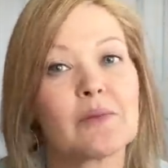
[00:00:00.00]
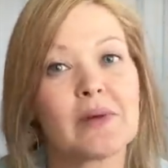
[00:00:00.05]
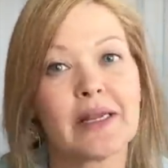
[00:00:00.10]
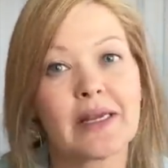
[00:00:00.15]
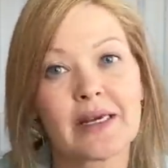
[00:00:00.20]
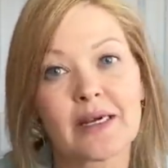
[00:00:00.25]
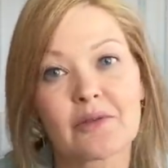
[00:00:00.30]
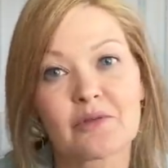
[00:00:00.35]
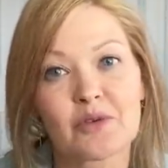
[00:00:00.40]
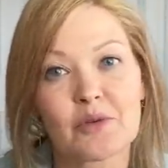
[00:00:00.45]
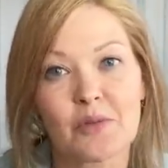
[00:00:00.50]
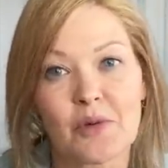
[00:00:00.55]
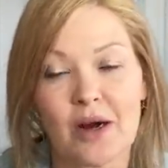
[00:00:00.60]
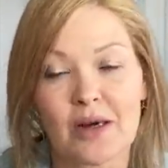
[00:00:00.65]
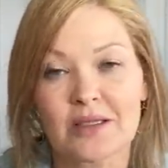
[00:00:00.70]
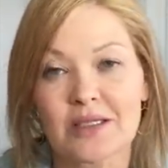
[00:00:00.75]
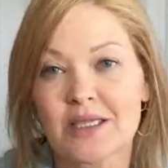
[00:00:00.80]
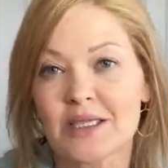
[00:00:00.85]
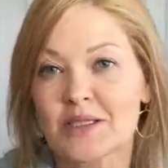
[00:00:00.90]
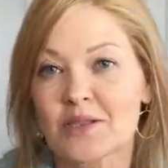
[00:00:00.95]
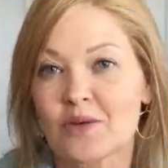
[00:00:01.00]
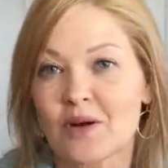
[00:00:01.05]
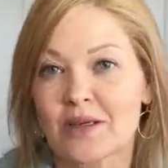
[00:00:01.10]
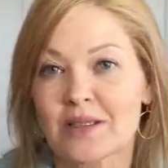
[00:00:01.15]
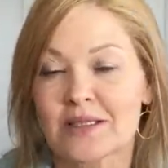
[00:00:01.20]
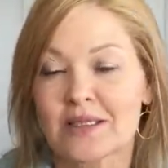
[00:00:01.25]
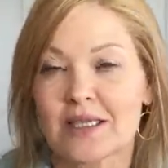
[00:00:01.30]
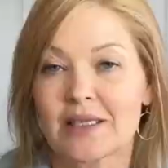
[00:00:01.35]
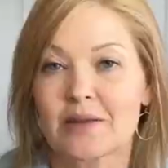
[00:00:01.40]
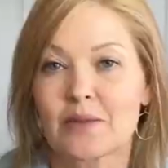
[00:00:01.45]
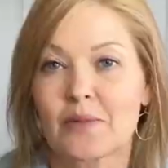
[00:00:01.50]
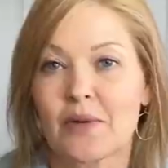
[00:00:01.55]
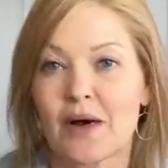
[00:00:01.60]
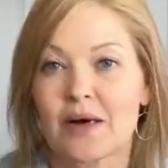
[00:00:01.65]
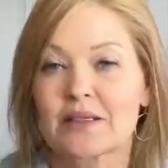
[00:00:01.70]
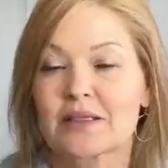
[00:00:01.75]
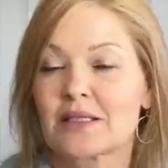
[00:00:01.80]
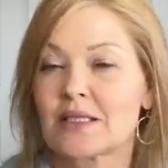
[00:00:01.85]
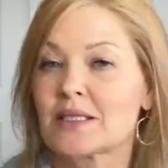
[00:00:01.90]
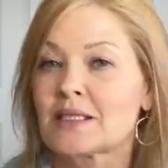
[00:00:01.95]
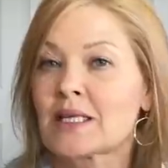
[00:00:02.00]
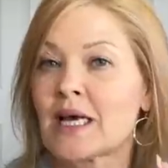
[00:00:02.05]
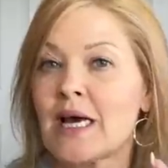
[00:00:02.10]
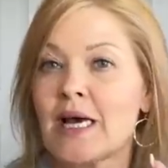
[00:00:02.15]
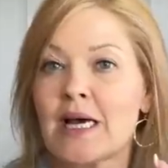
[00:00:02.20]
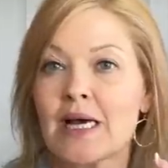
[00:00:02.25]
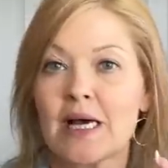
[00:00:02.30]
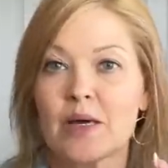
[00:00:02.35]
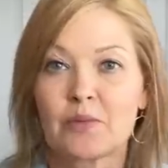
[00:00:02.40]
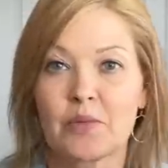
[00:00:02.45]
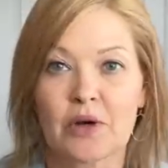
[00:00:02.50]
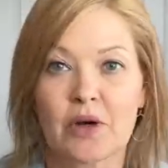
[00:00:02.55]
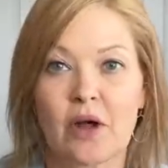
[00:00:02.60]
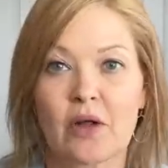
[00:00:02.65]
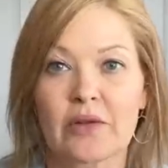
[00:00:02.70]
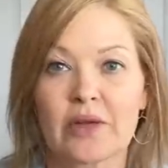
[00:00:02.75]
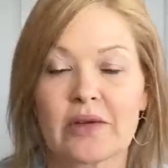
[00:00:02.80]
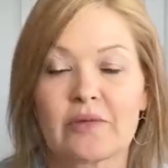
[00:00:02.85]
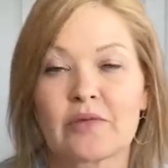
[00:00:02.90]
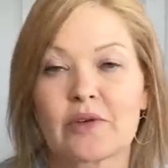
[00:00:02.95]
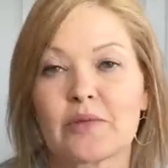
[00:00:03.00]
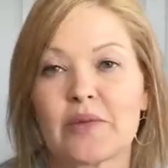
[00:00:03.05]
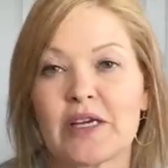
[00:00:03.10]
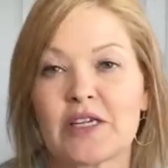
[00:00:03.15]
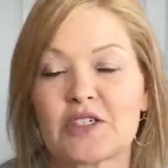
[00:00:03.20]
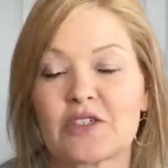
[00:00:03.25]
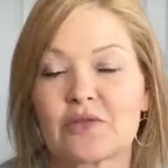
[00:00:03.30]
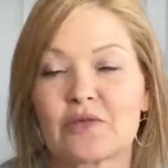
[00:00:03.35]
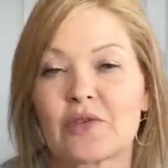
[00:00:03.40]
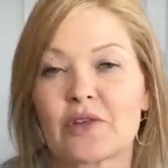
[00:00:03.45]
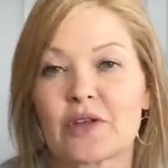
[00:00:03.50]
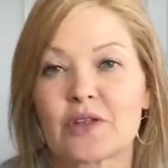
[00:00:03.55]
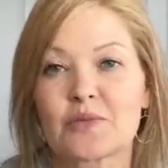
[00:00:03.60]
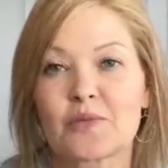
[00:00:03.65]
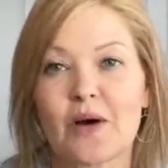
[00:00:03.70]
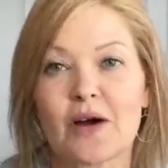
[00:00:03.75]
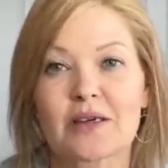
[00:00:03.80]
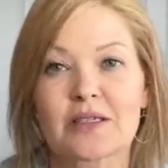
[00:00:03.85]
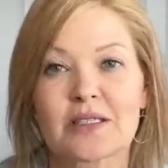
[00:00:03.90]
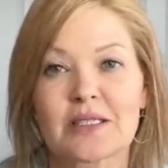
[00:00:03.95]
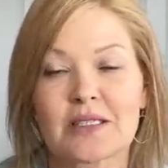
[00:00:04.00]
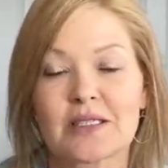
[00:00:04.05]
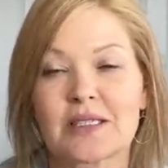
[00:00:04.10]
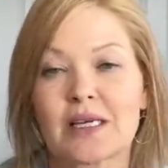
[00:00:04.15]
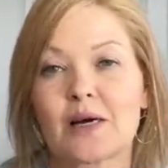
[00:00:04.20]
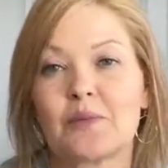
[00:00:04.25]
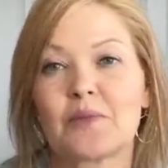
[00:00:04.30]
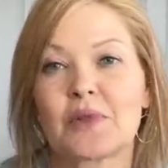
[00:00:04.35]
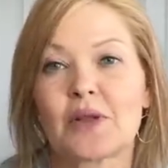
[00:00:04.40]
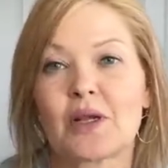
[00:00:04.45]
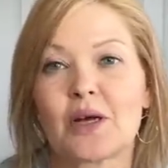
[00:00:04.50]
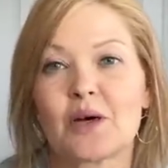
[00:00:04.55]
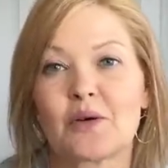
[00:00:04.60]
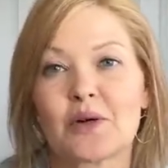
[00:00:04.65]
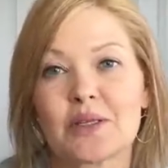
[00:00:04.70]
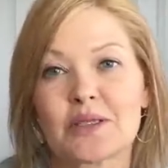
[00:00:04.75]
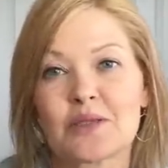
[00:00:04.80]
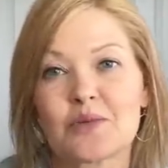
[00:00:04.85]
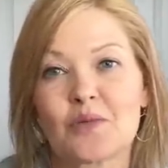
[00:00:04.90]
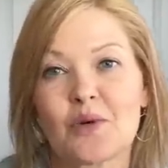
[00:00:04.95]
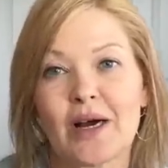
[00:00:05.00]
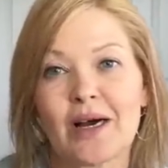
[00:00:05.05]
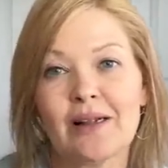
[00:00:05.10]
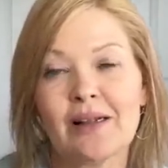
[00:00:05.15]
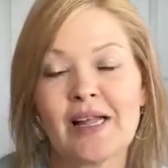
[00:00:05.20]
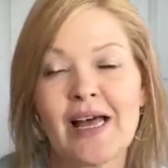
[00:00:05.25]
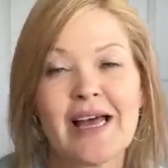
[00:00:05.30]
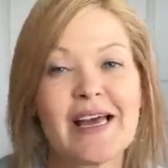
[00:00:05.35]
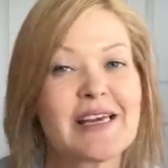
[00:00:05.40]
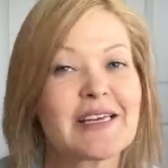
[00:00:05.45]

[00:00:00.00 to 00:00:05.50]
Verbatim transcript: Many come from boxes, so I'll state the boxes and put all the information for those boxes down below as well.